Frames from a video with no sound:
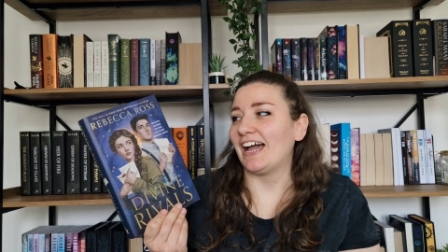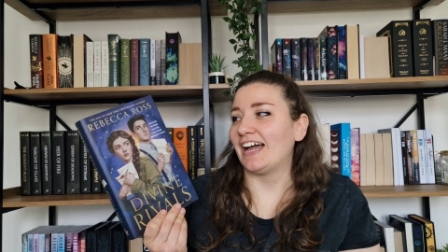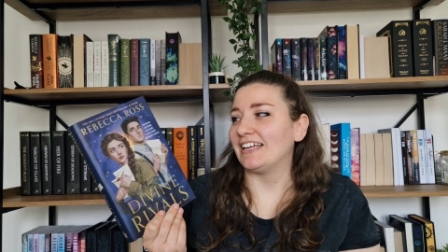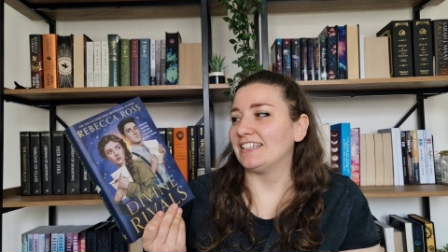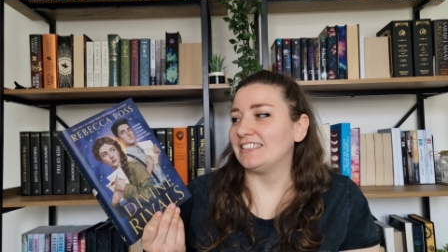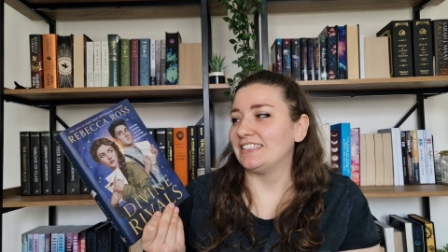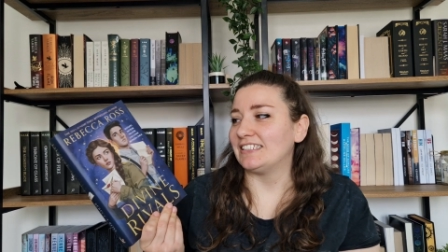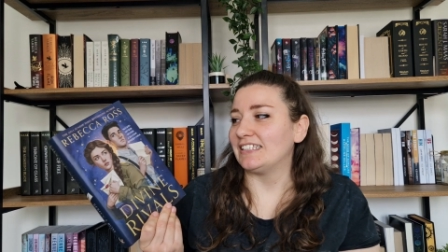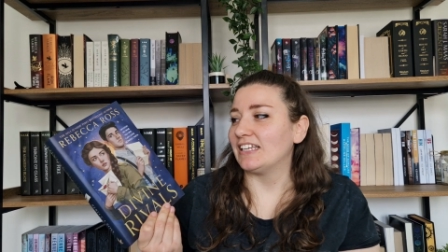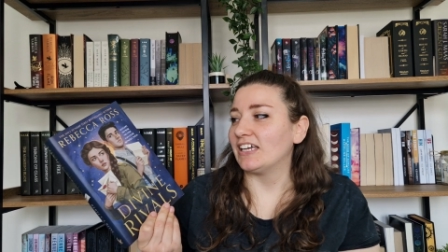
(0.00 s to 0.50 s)

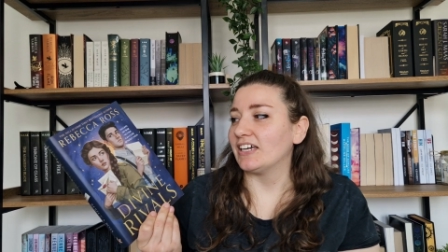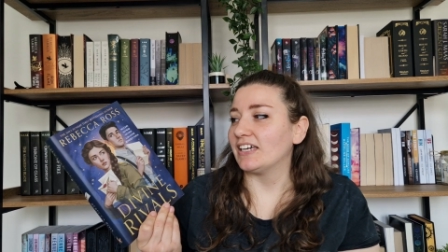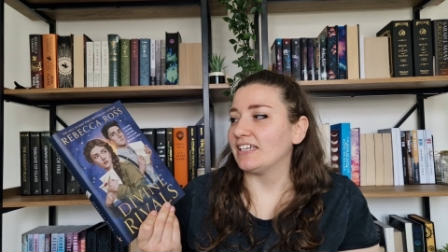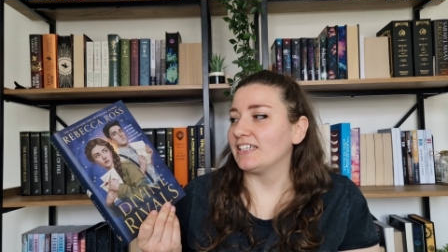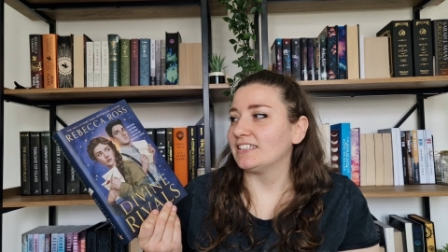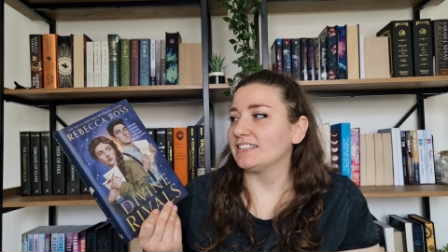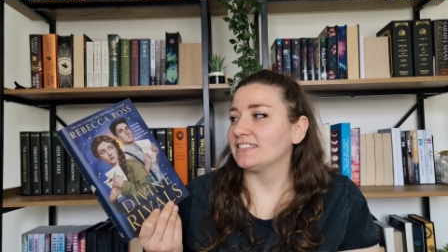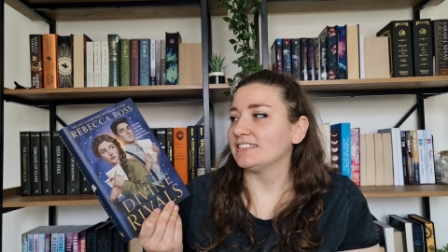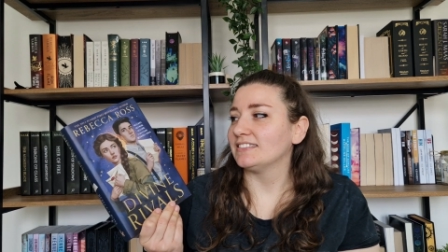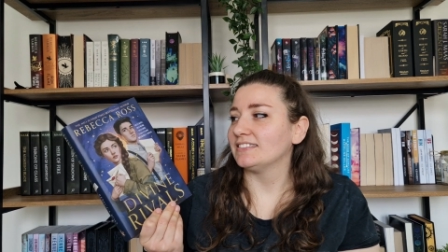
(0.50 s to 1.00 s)
I didn't
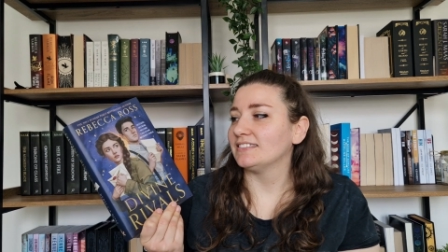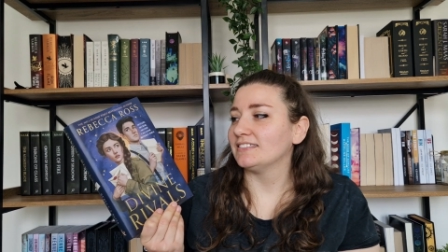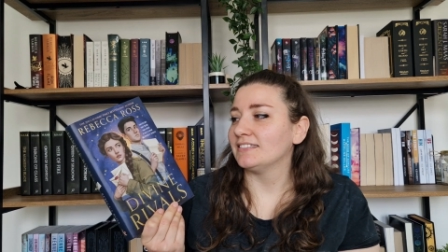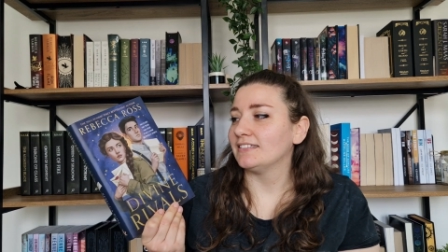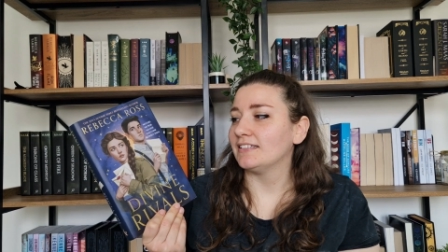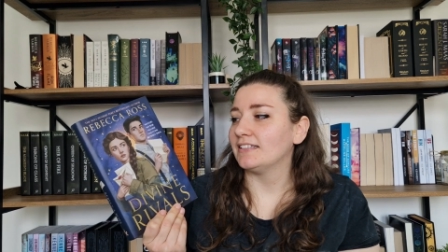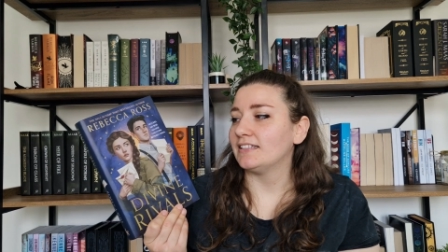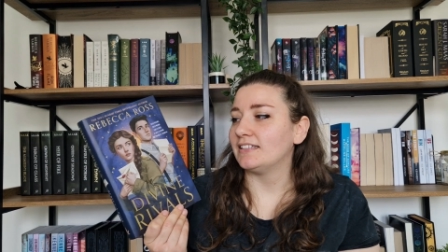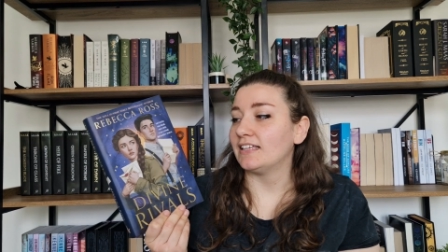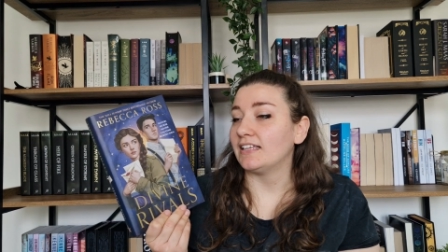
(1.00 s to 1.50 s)
like
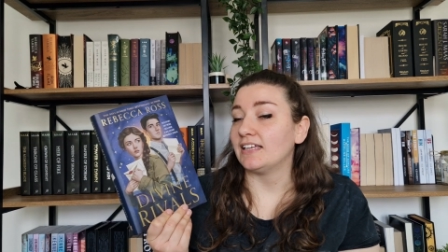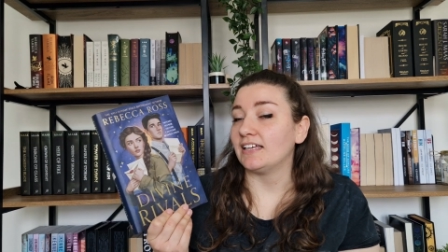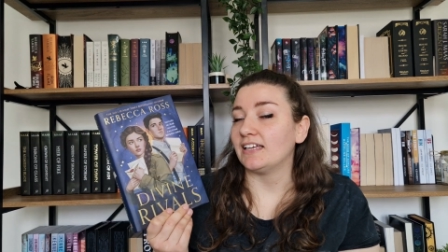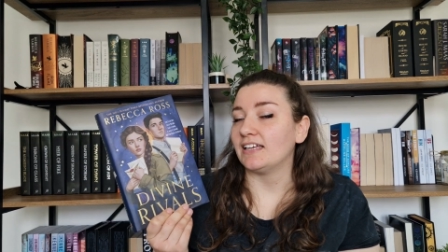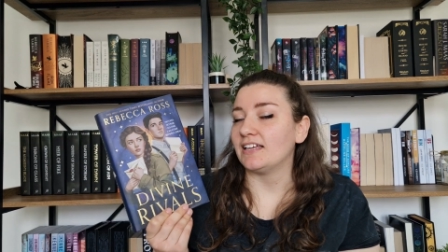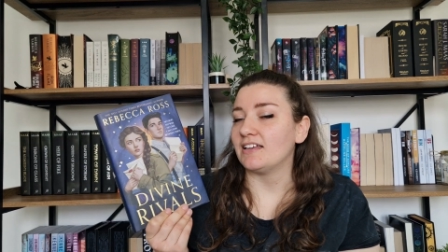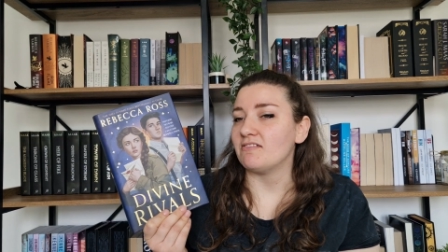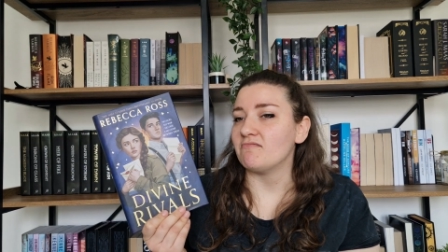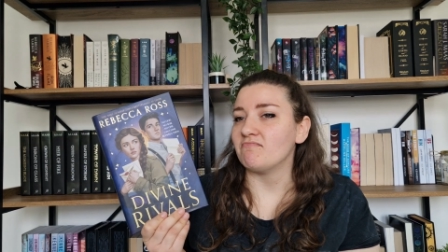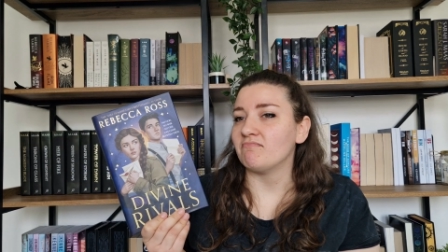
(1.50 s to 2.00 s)

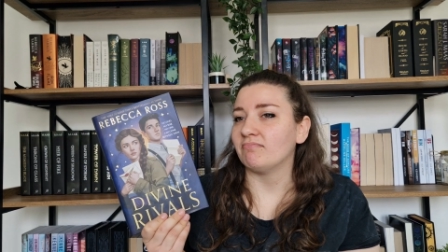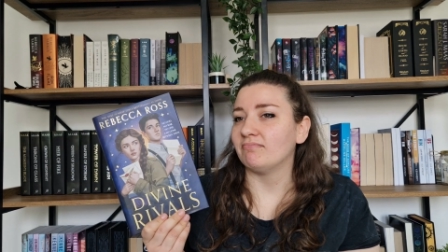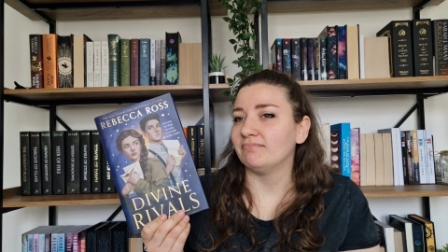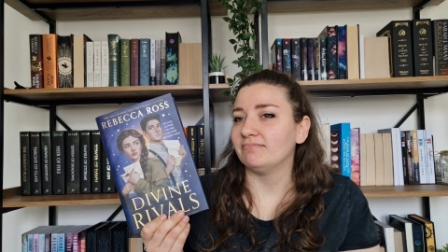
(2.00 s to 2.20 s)
the